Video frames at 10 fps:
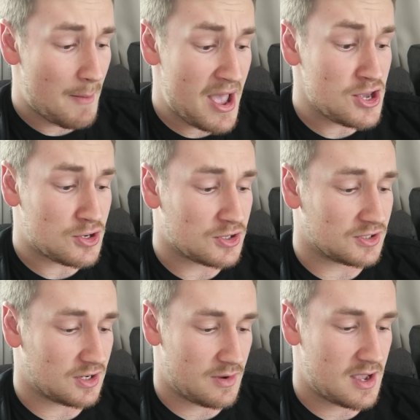I bet you
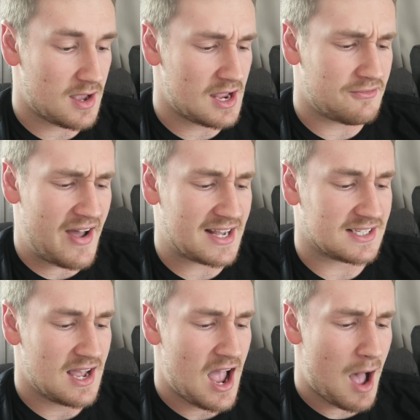couldn't do it. In
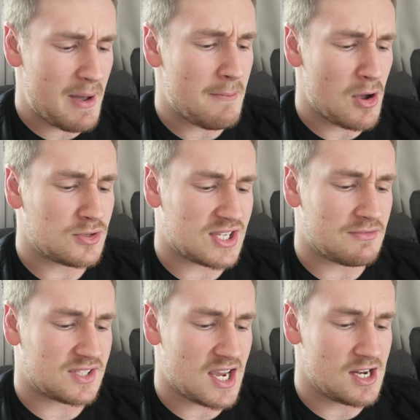fact, I bet most
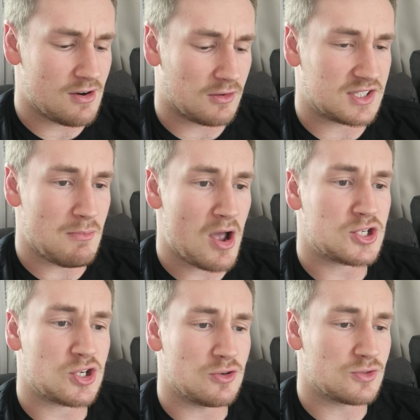17-year-olds in my
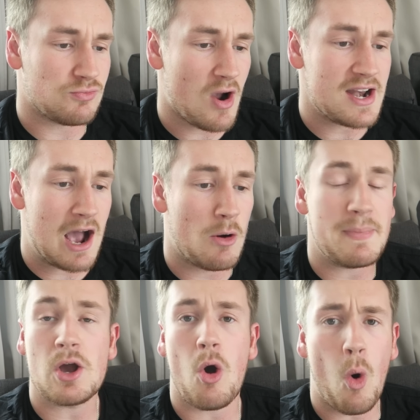shoes right now
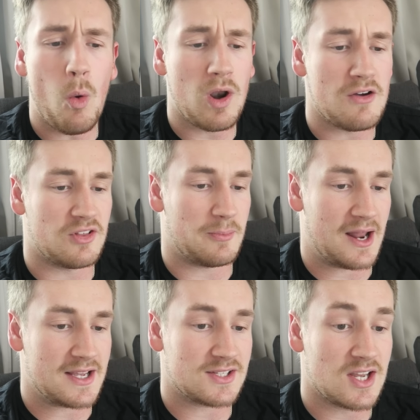would be all over the
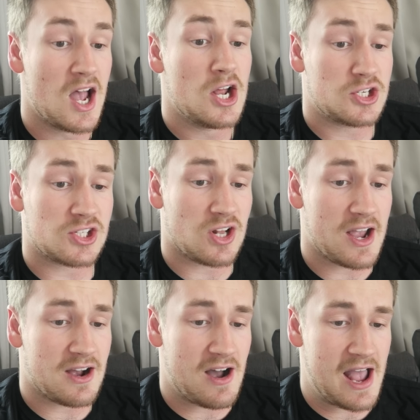place, just
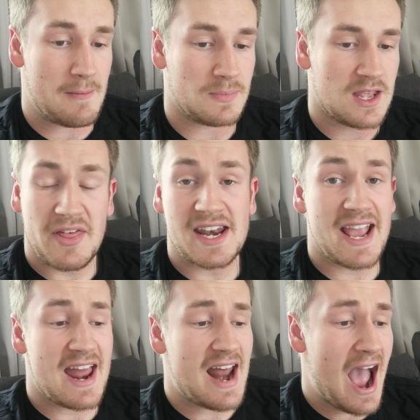like I am. But then
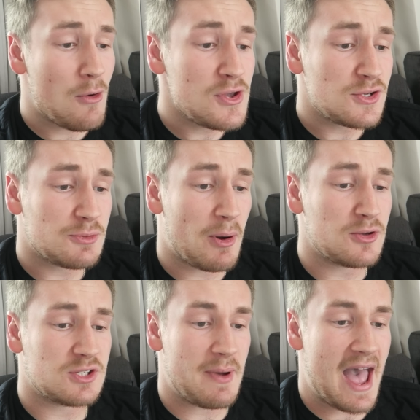again, how are you
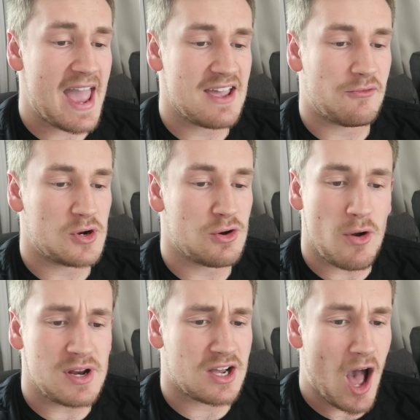supposed to behave when
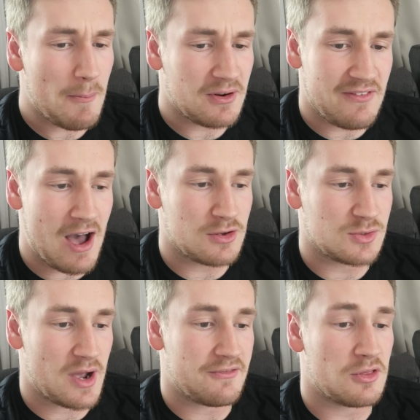you're only a couple of
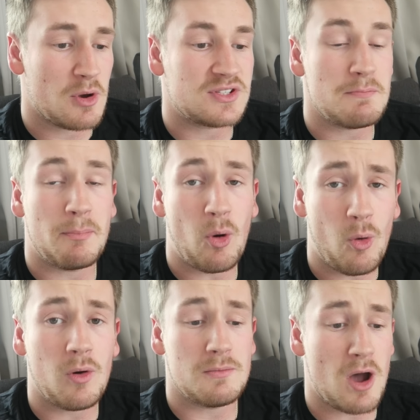hours away from the most
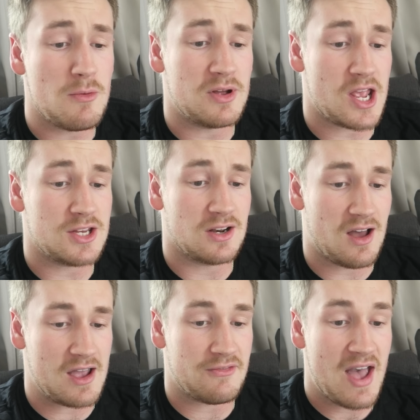important moment in your
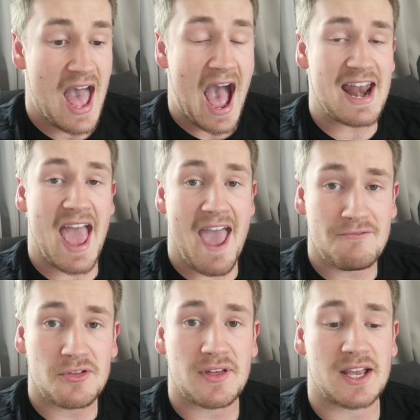life and
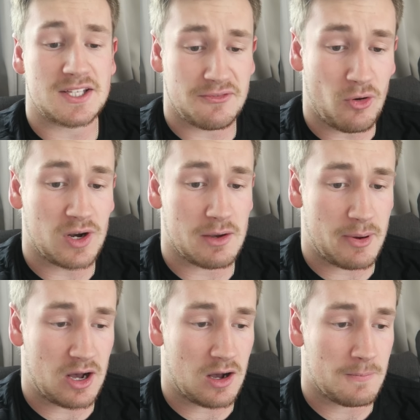everything is falling
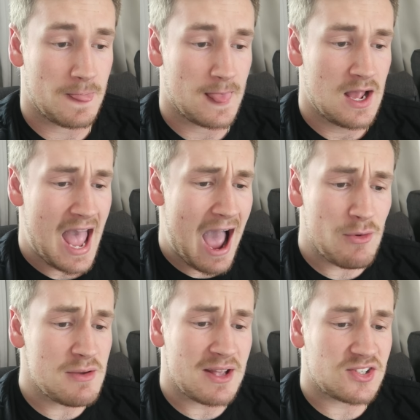apart?
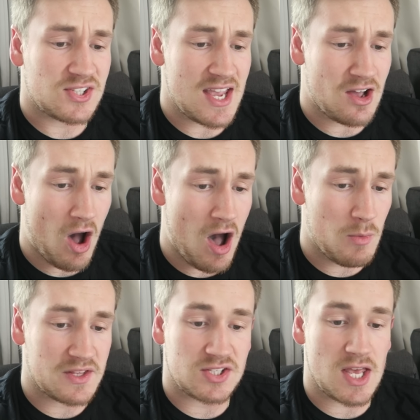How are you meant to stay
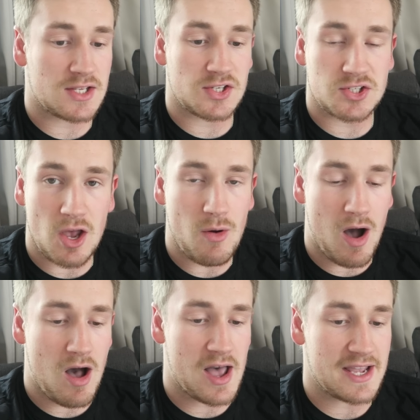calm when the stakes are so
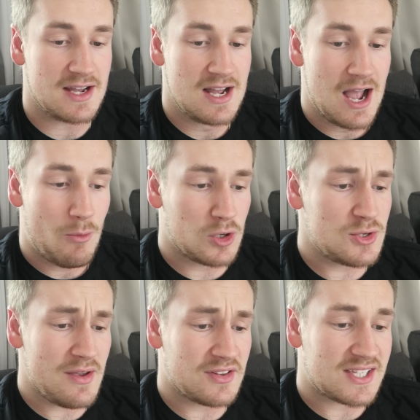high? What
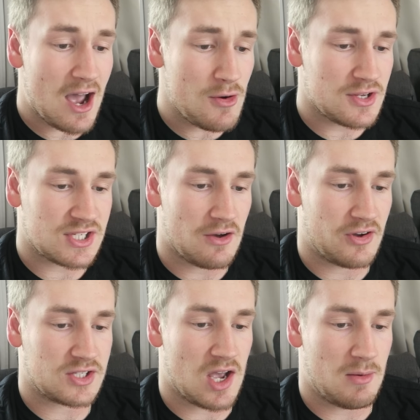do you even tell
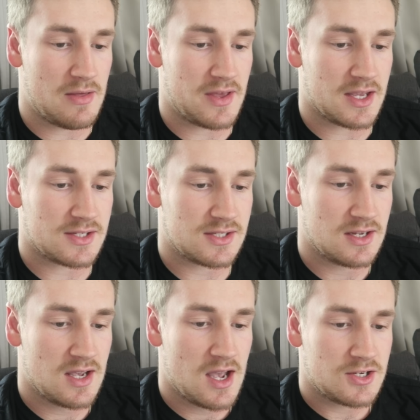yourself at a time like
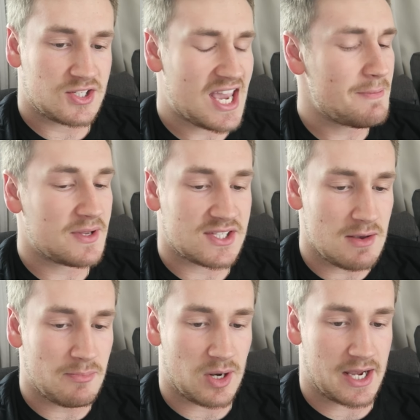this? Just keep it
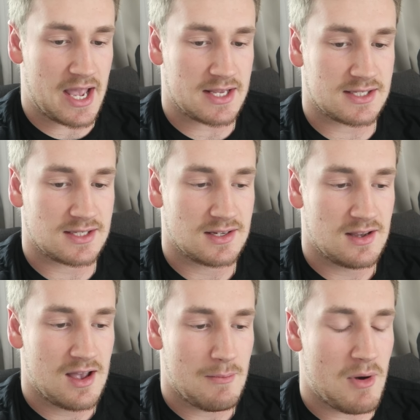simple, I guess.
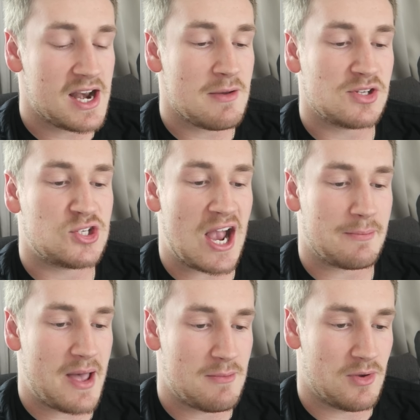My name is
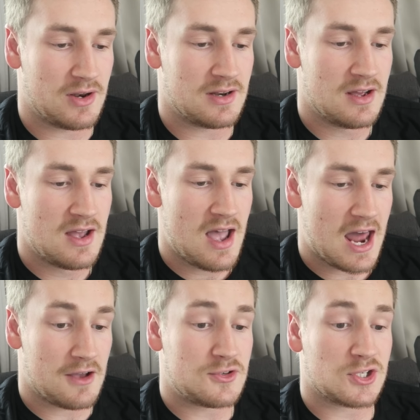Jack Penman,
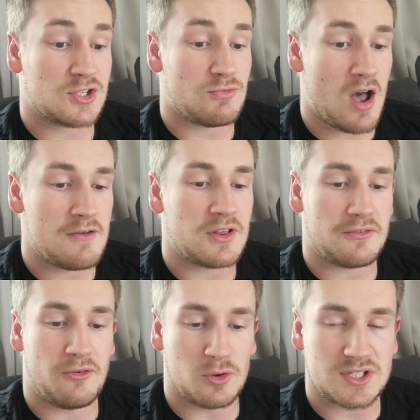and I've just arrived at
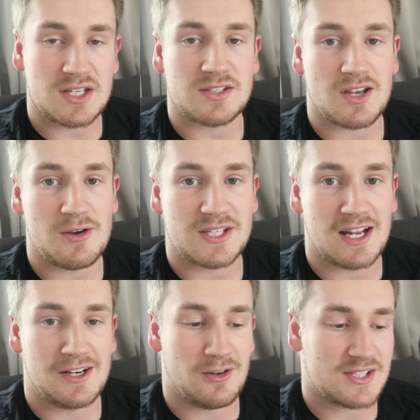the Four Seasons
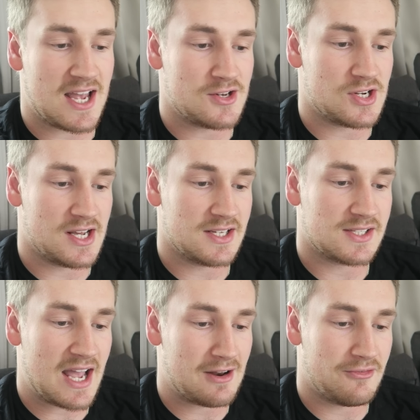Hotel in Los
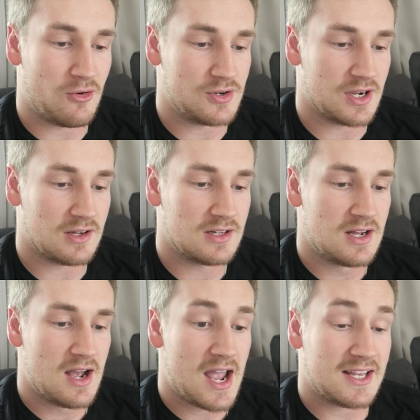Angeles, California.
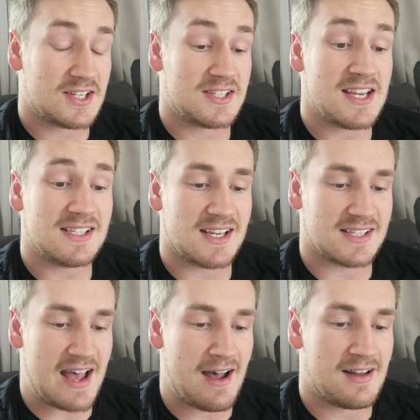It's as easy
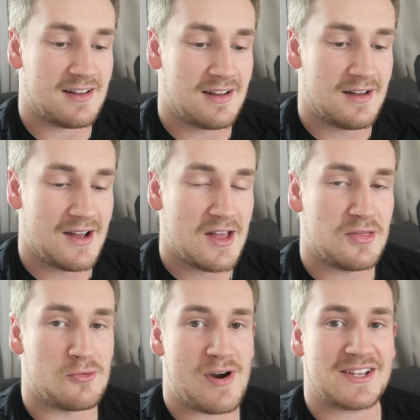as that.
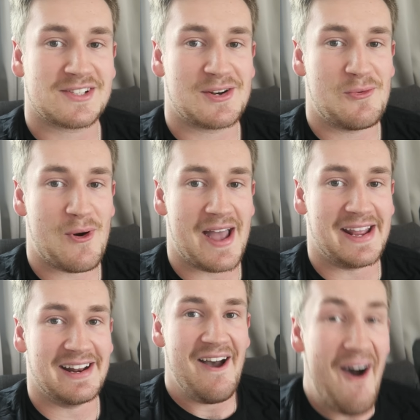The rest can wait.